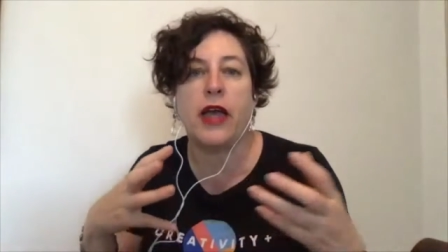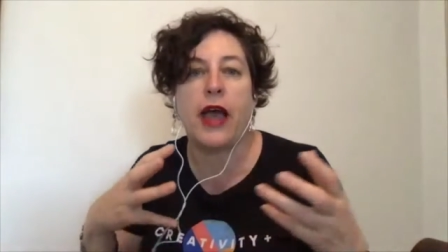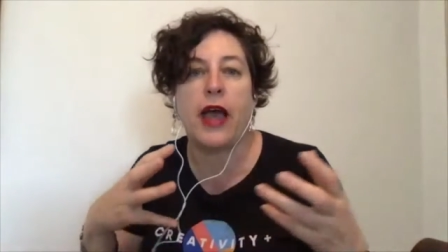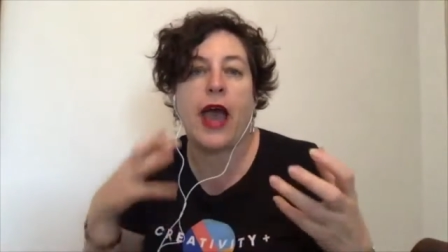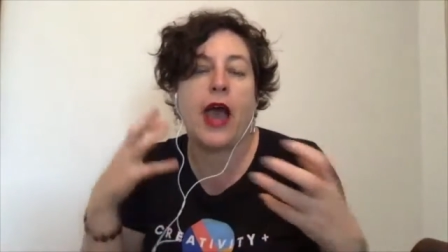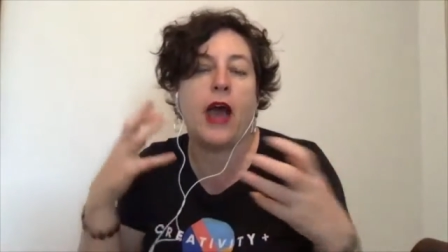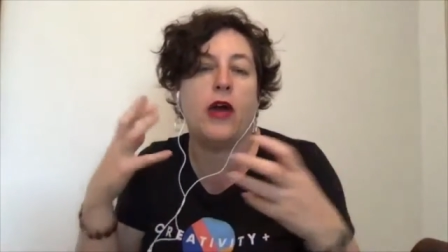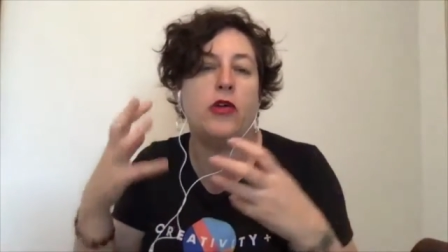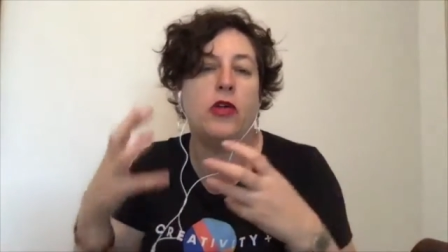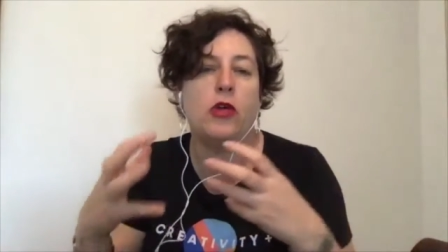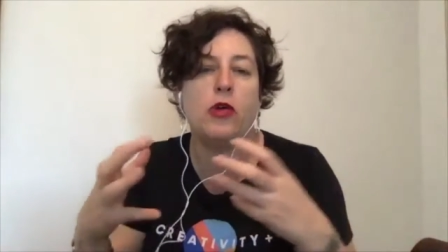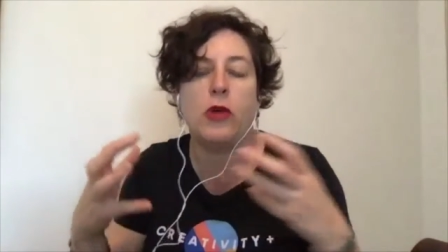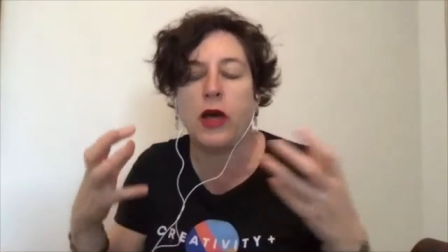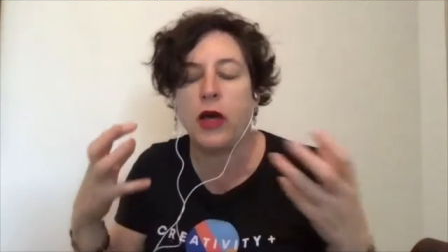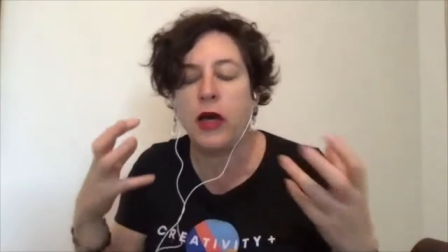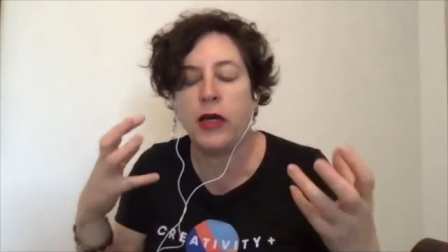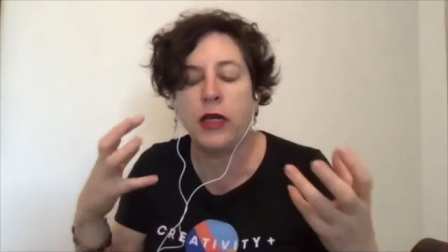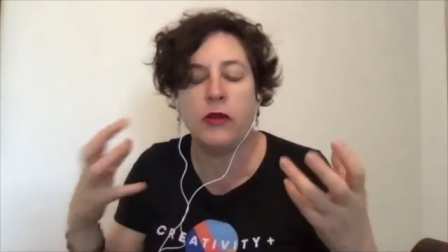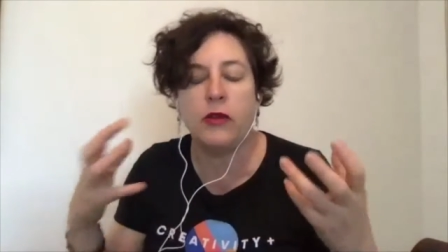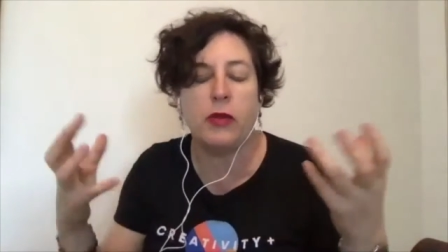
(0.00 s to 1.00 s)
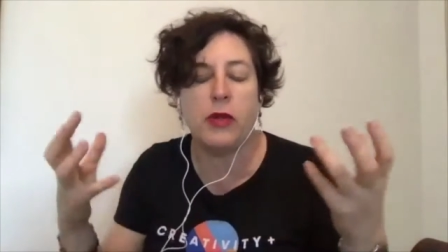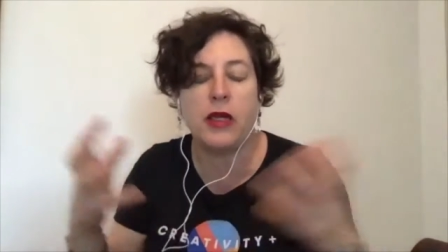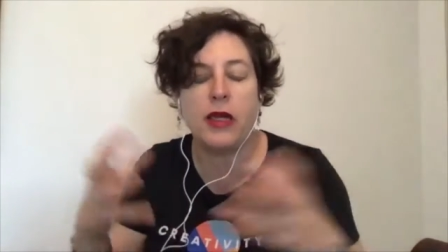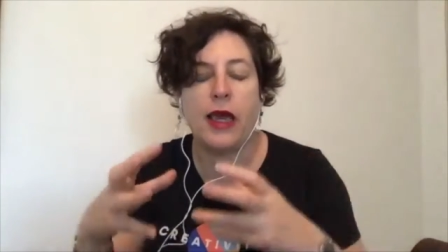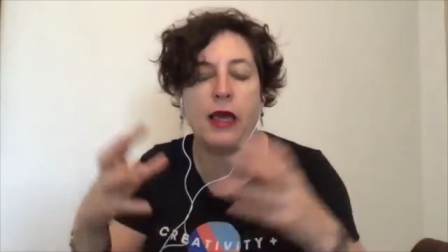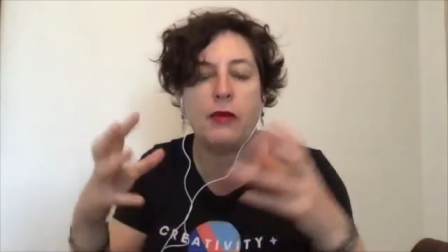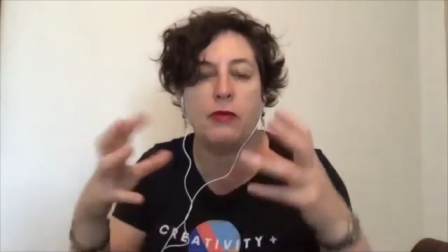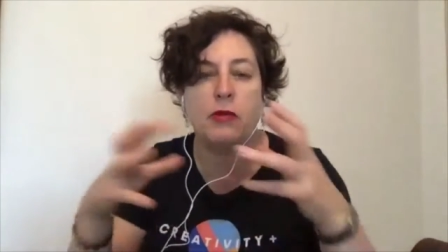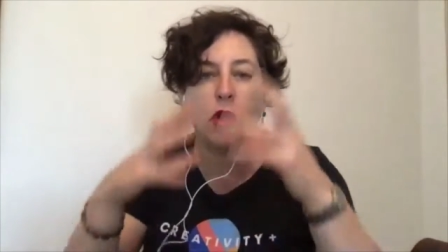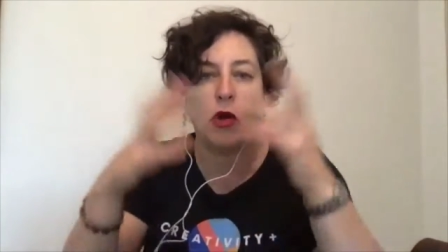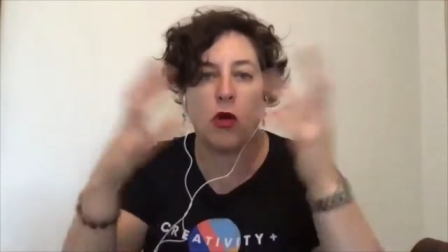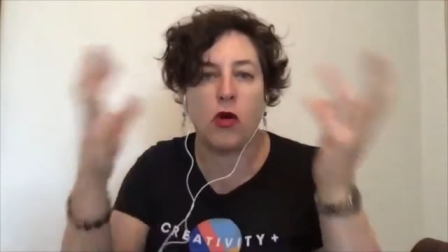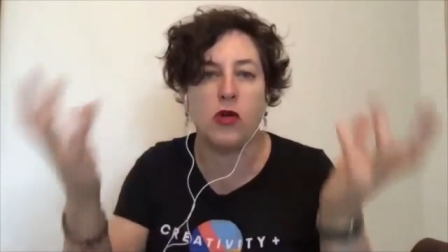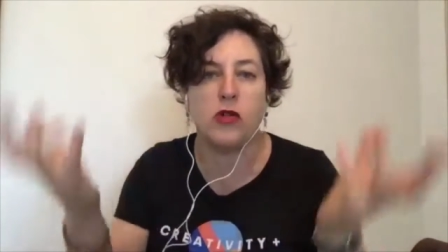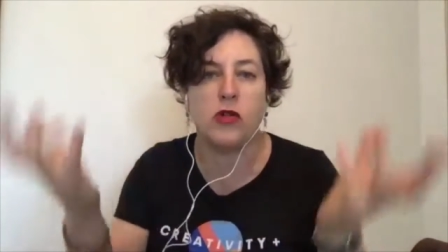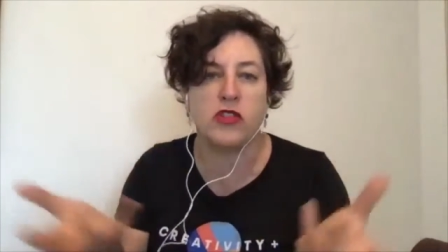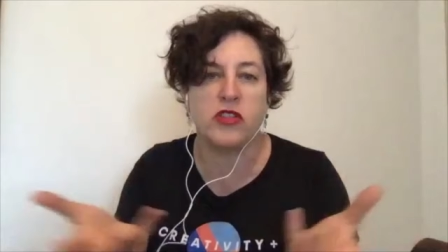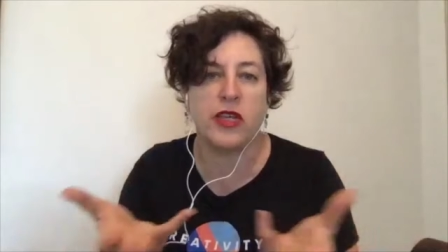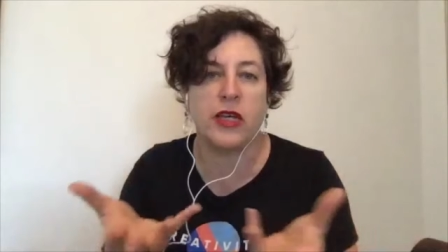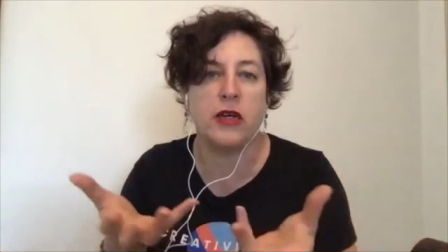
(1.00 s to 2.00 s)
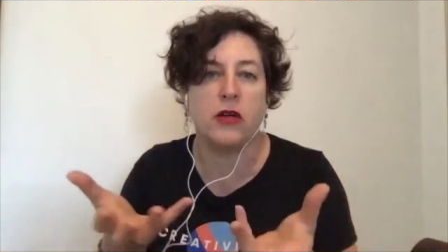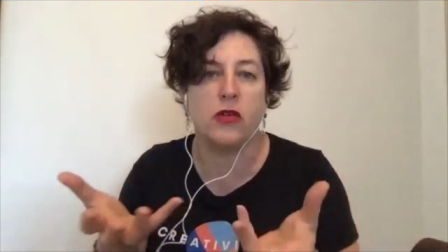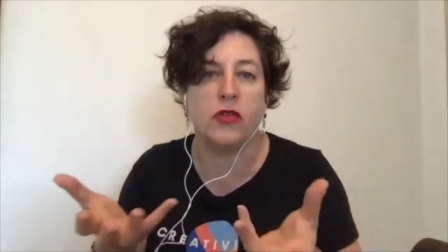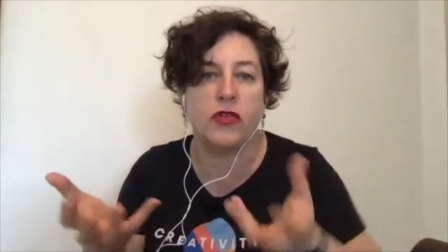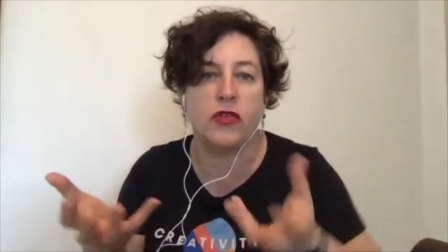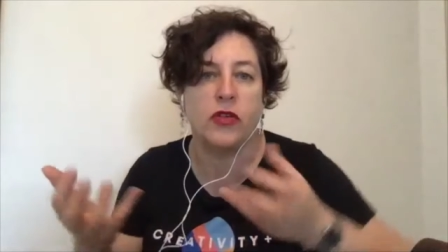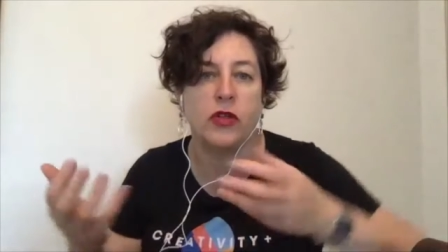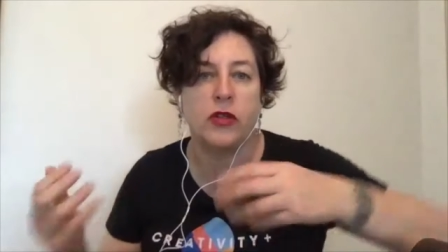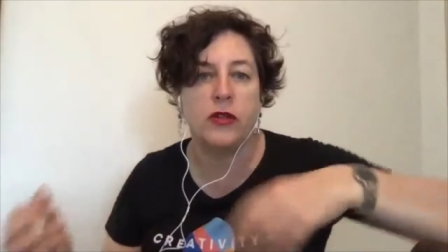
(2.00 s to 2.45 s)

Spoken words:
how you kind of became your whole self.